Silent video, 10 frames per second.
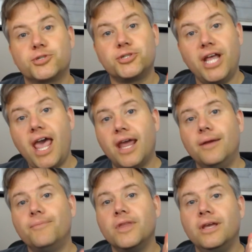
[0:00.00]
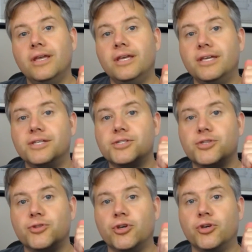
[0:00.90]
Today
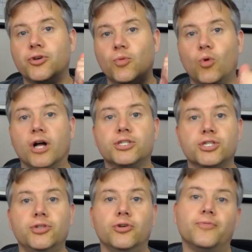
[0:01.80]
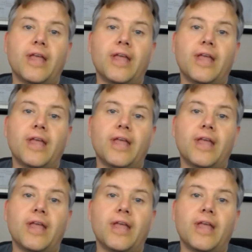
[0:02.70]
is the What's New.